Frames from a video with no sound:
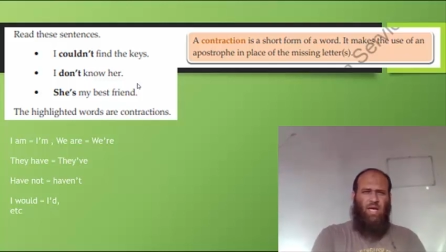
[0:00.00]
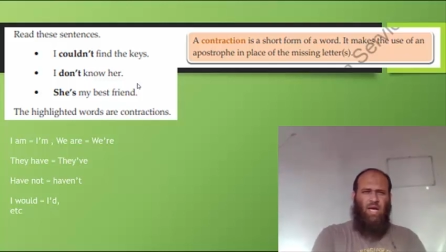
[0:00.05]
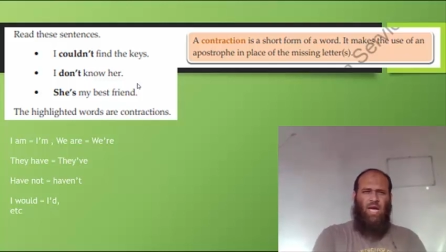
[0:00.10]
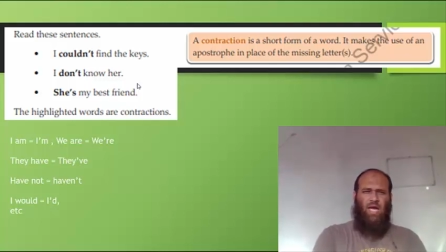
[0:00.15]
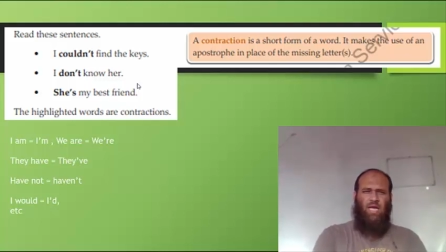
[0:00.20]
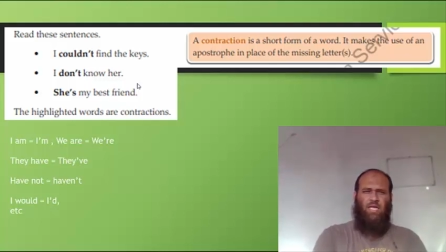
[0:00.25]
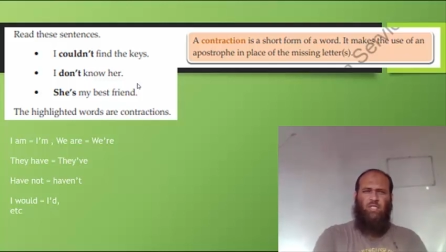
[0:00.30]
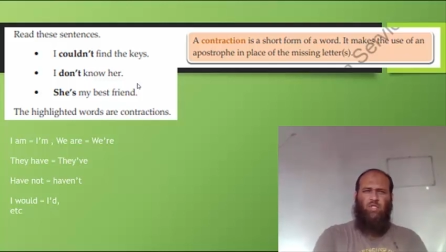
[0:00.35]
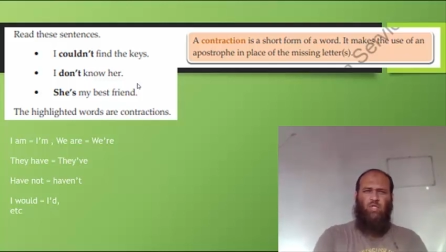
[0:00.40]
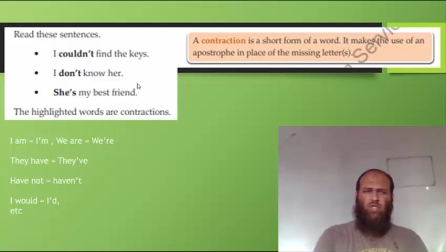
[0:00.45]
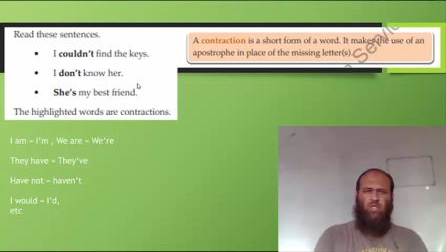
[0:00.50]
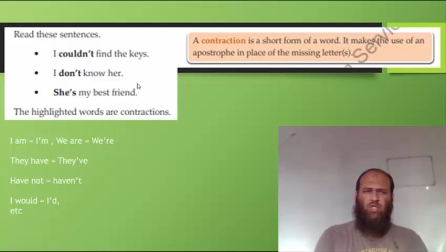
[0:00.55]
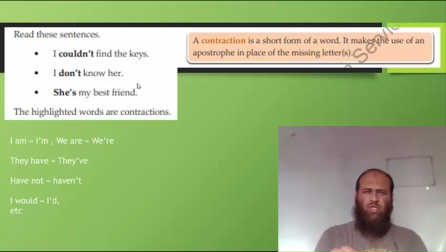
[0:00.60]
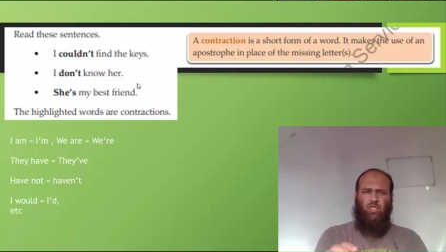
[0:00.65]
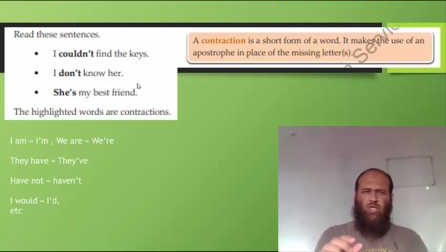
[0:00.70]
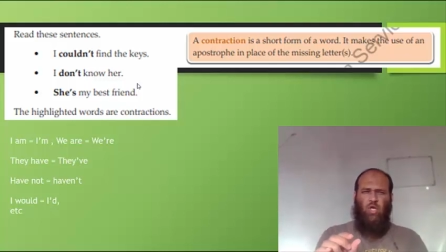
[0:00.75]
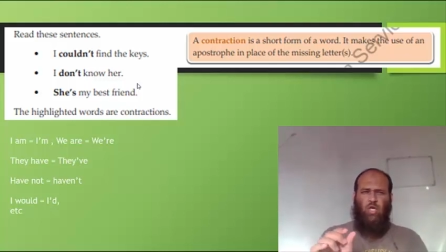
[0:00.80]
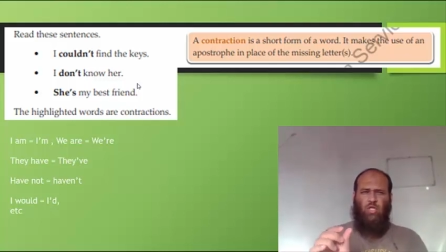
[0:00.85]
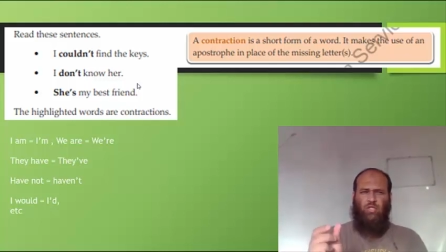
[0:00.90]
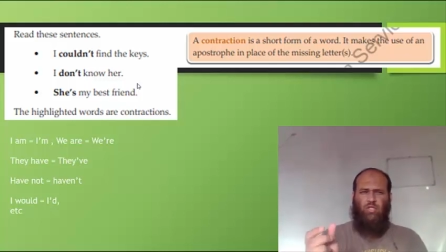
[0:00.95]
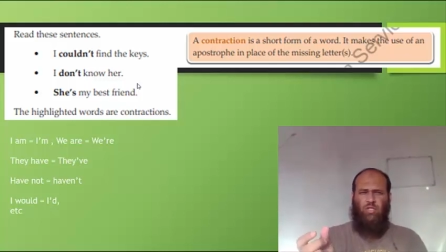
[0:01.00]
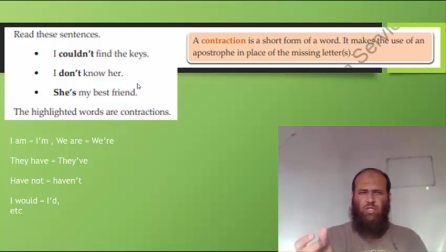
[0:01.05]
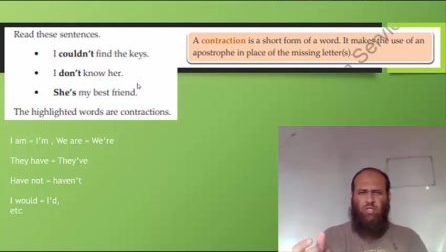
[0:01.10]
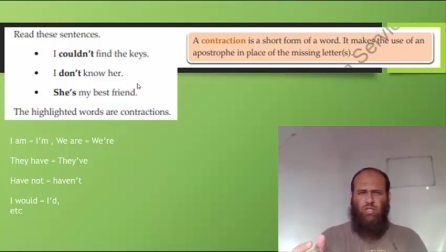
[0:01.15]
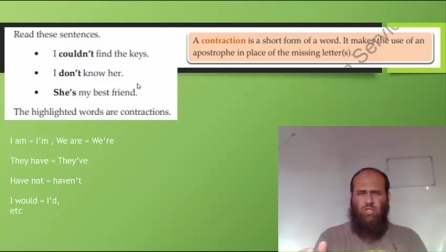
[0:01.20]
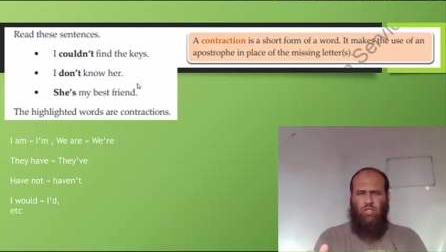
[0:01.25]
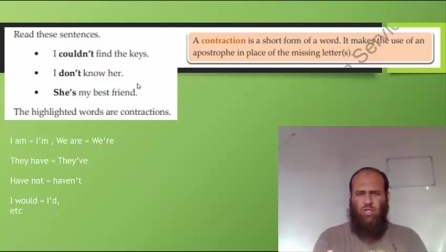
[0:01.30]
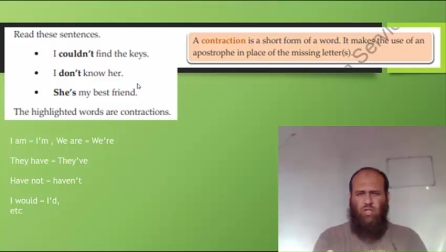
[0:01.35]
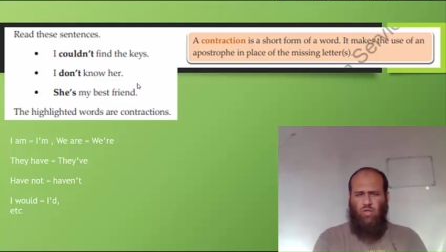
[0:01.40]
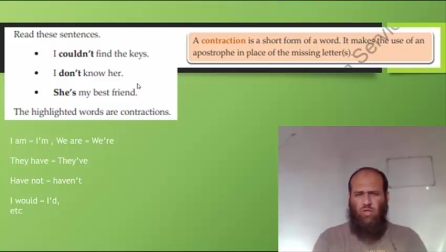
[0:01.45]
I do not
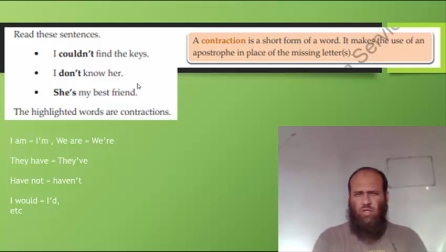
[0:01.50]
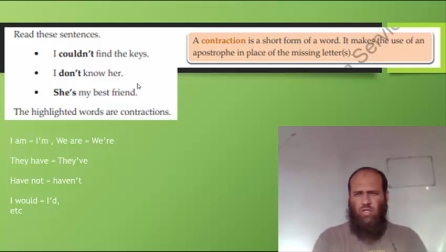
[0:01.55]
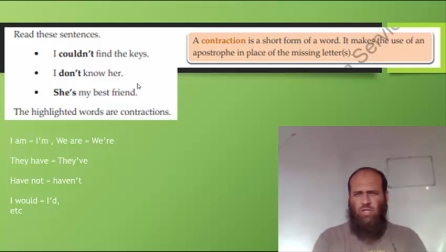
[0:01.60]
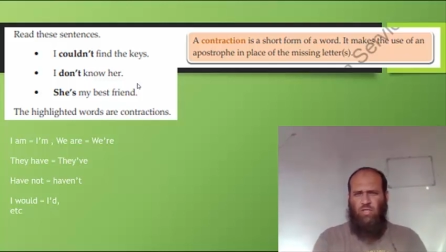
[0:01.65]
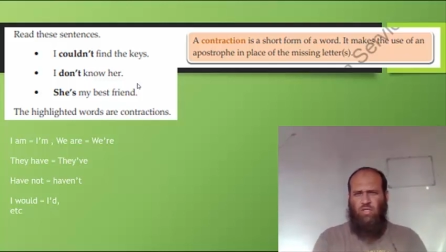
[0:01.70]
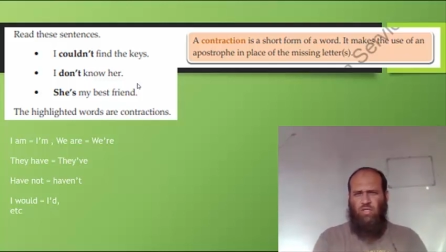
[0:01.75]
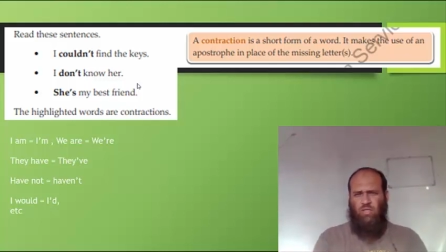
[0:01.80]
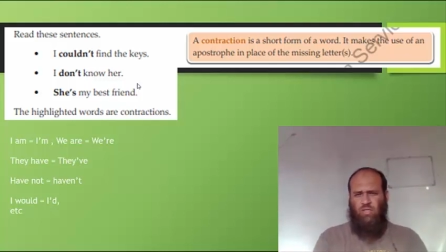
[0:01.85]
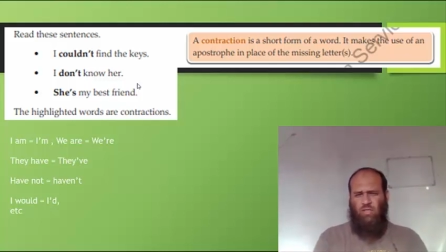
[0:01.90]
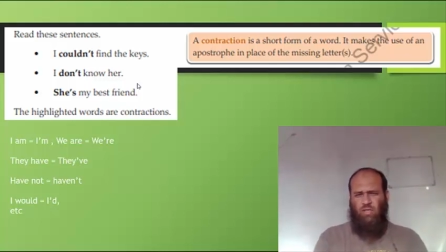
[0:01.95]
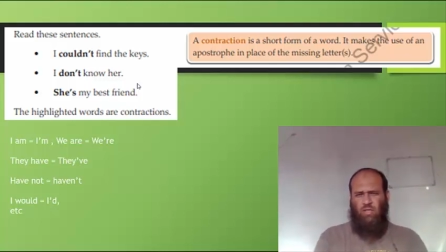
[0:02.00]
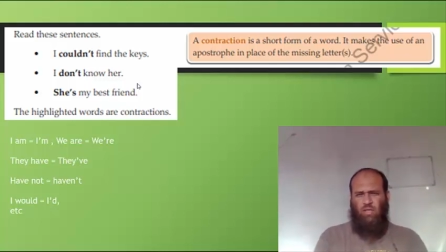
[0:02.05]
know her.